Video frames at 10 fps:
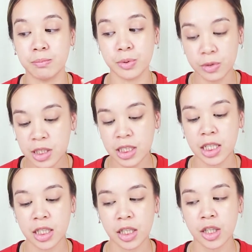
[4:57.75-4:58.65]

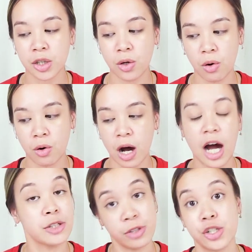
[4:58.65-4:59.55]
boosting your
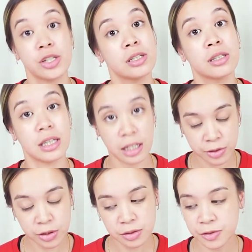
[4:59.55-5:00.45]
hydration
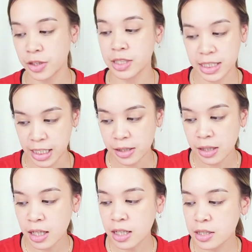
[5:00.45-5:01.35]
level for your
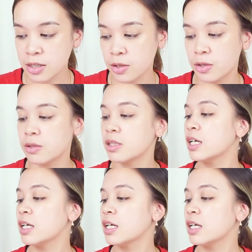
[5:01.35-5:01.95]
skin. So